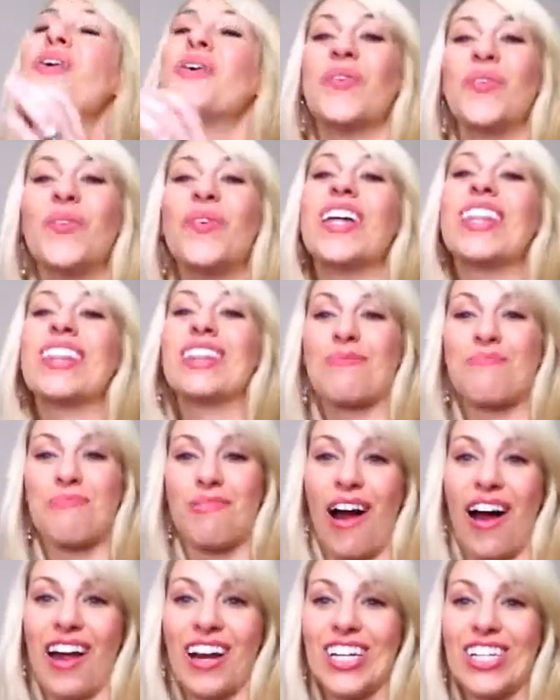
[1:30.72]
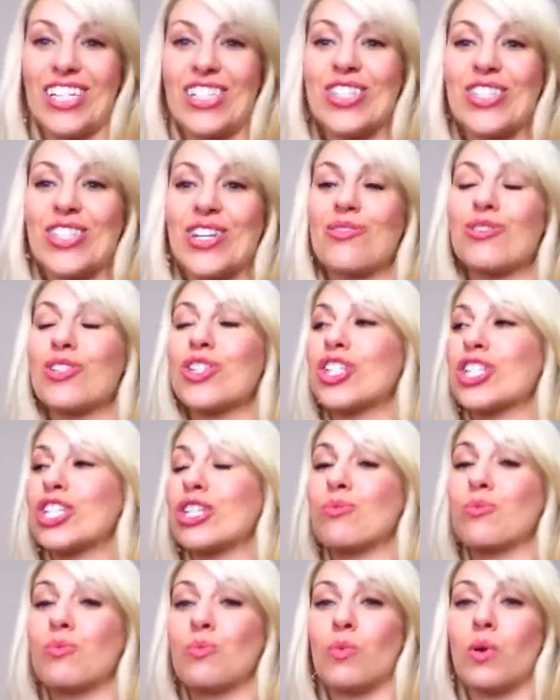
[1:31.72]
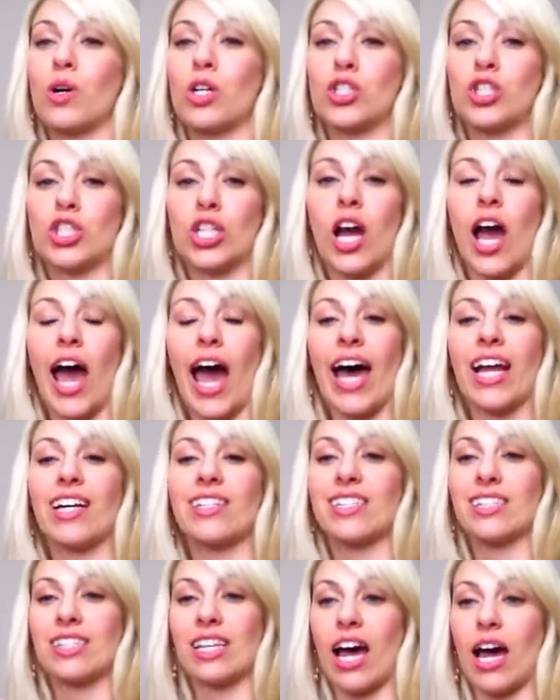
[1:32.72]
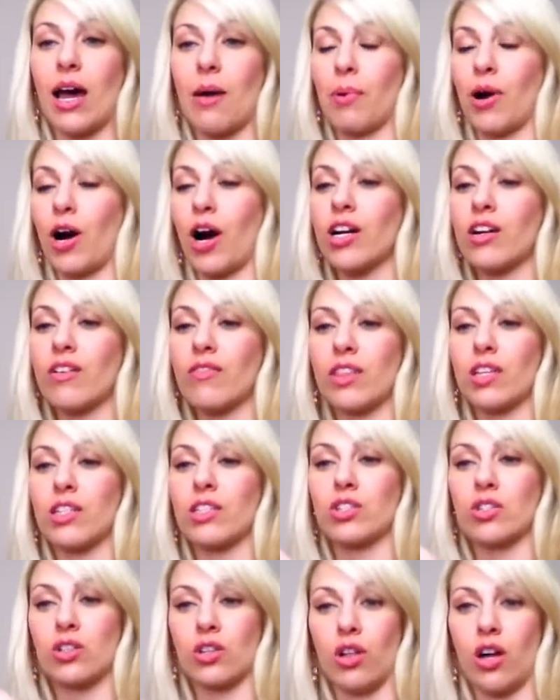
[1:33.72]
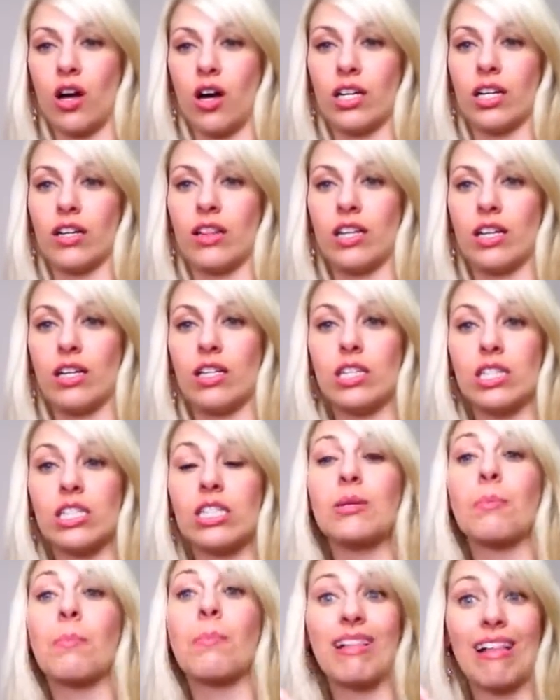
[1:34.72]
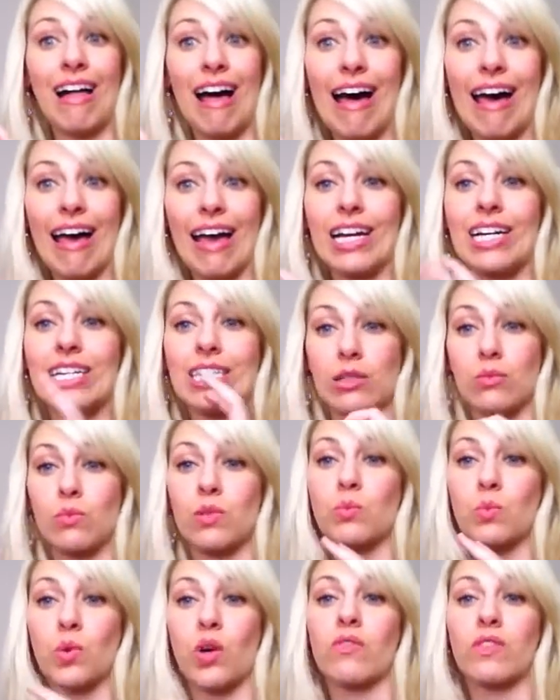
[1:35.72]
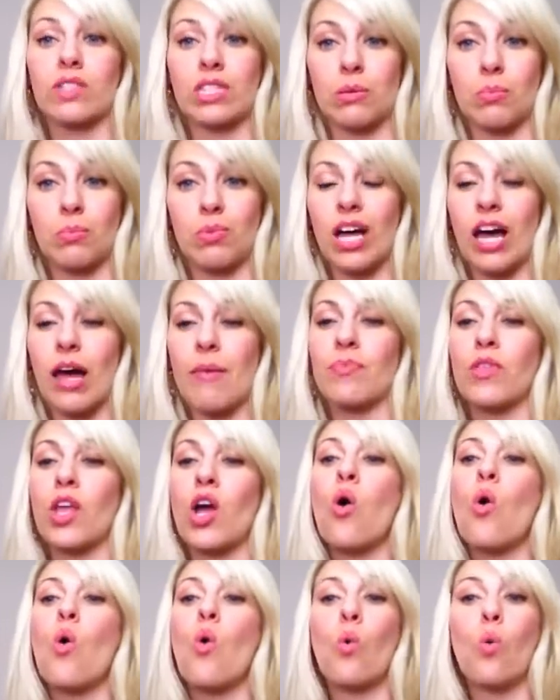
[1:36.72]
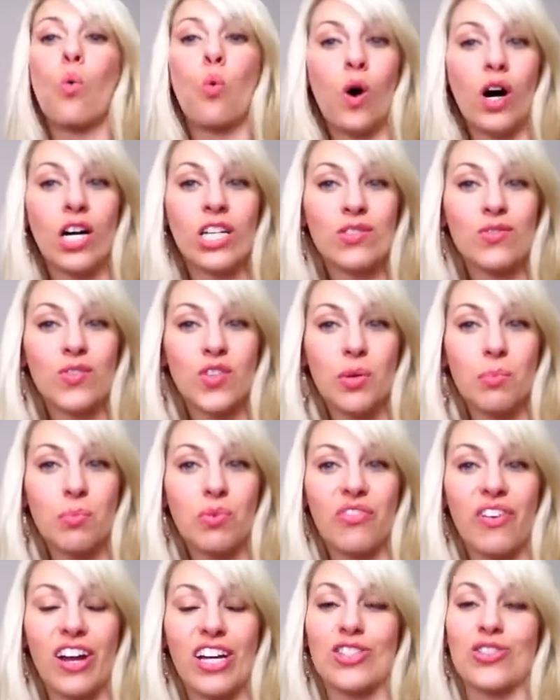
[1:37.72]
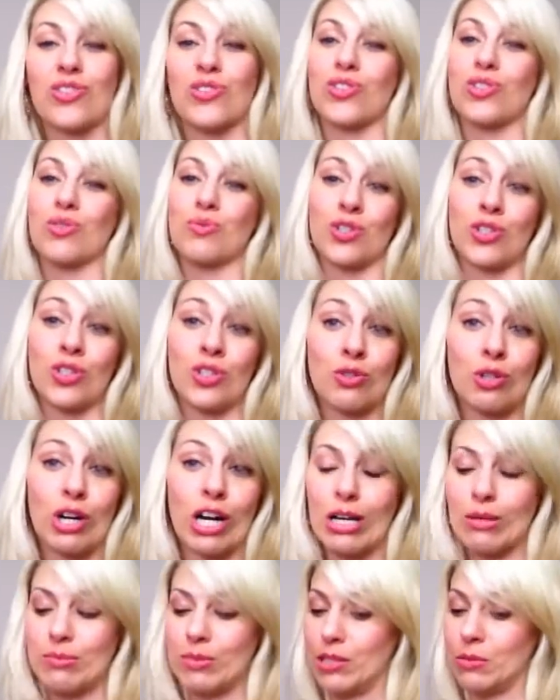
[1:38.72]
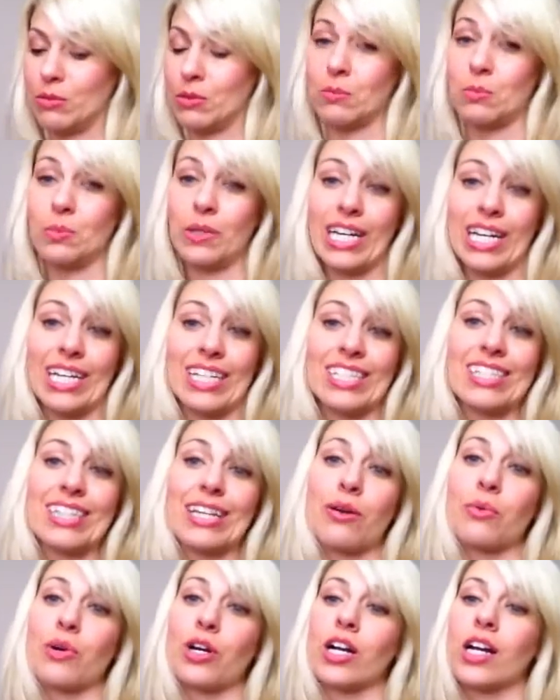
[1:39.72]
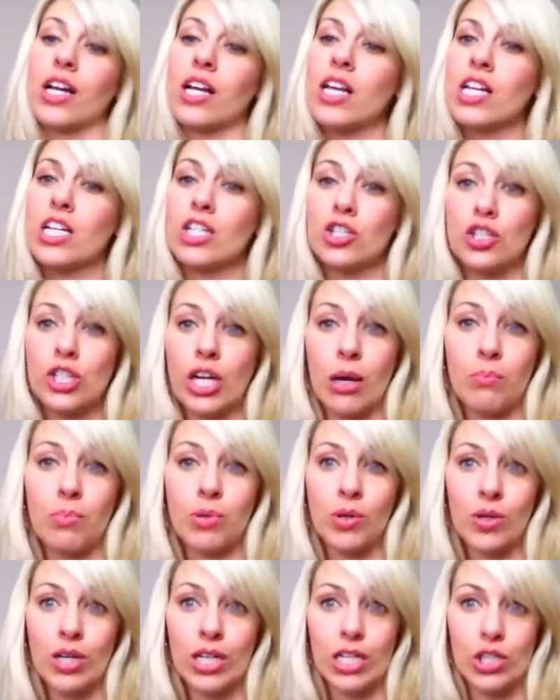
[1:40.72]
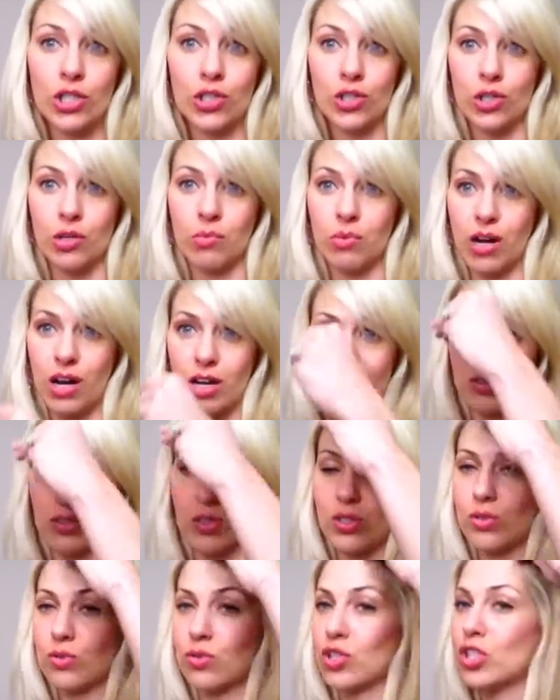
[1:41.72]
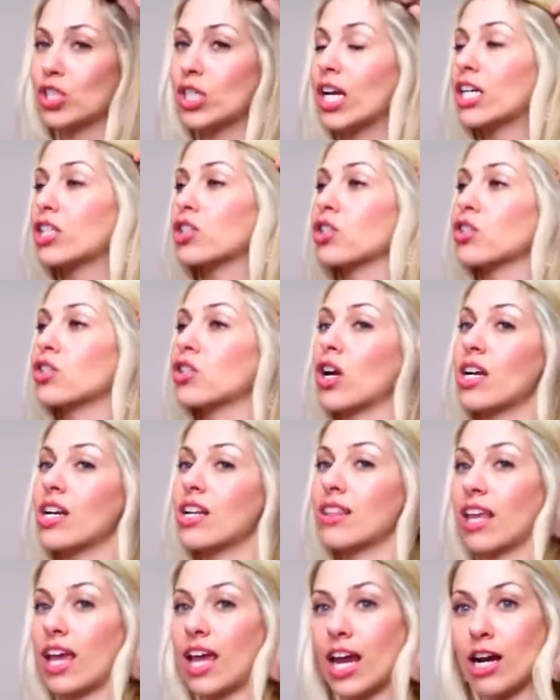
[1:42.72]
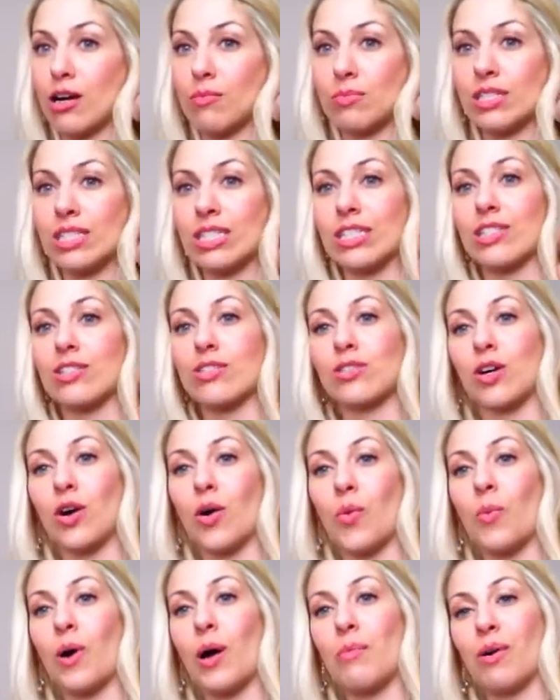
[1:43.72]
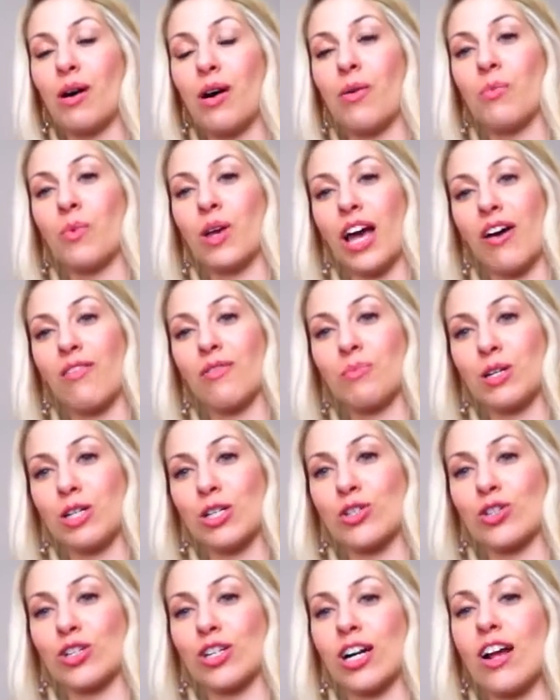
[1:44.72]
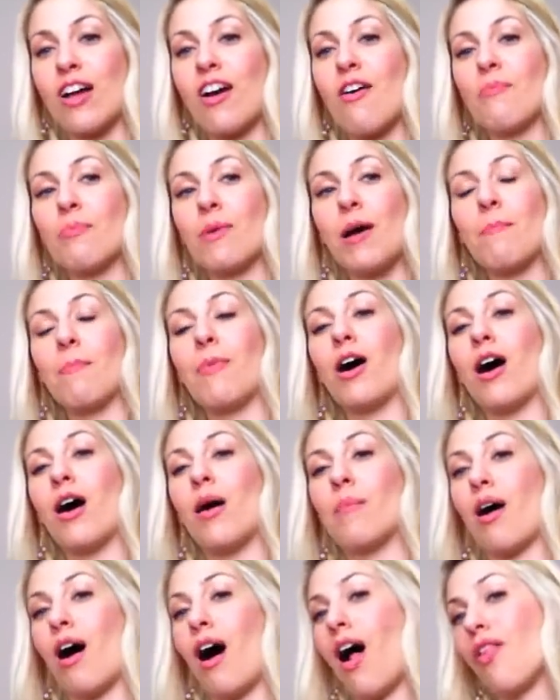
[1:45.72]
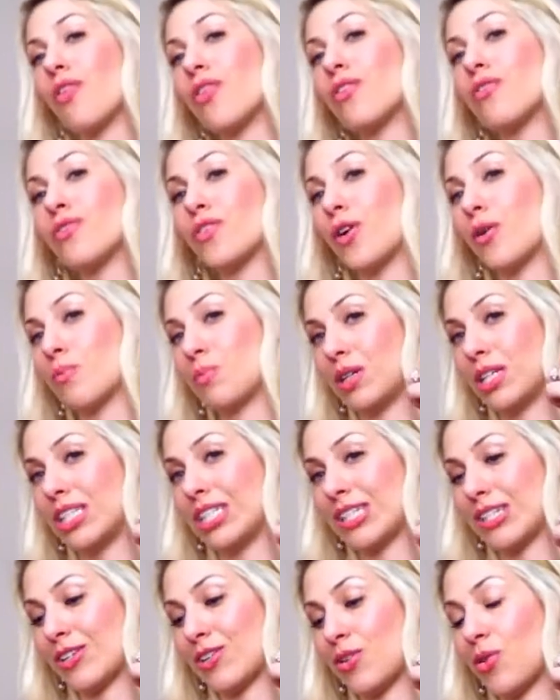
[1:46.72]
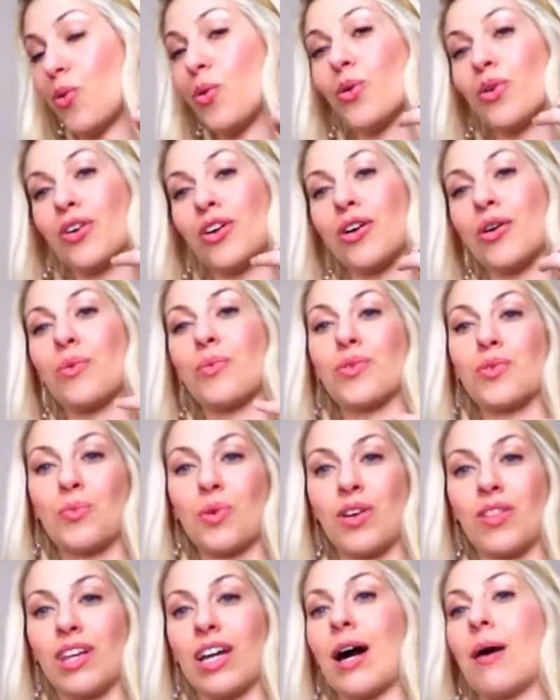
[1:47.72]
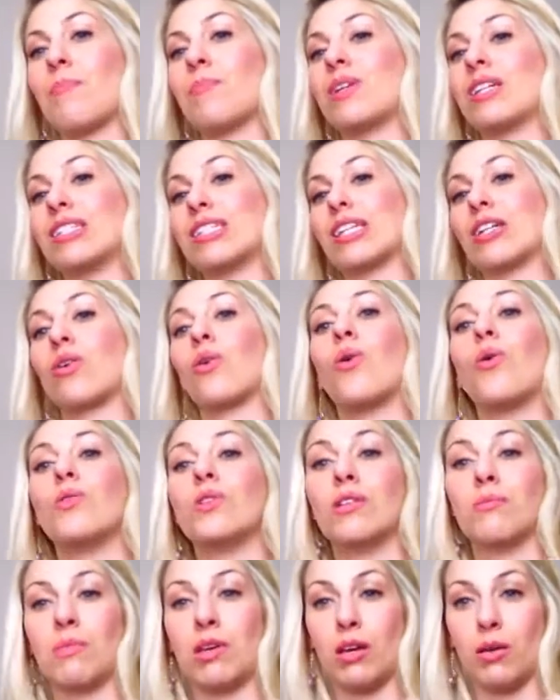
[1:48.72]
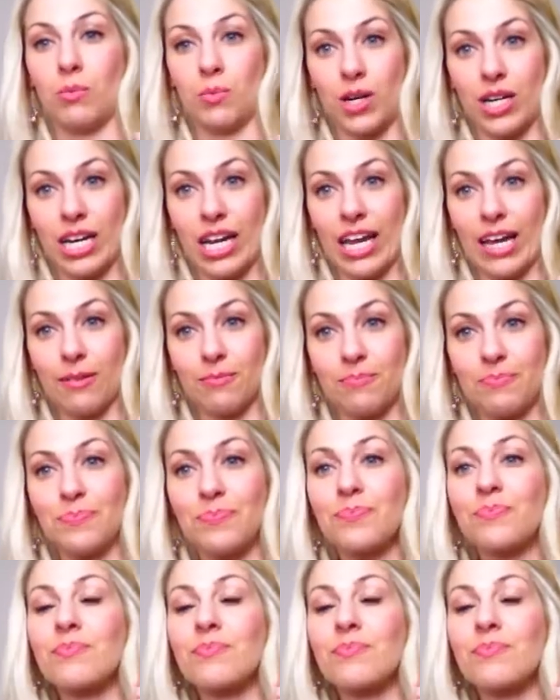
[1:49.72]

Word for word: with the products. So she she had a, a part of the salon and the, the supply because it was more of a supply was for the professionals. There were scrubs, there were wigs, there were shampoo and conditioner bottles. So she actually started in the hair business. So my mom, we have a picture, my mom on the phone placing an order with one of the companies and holding me in one hand.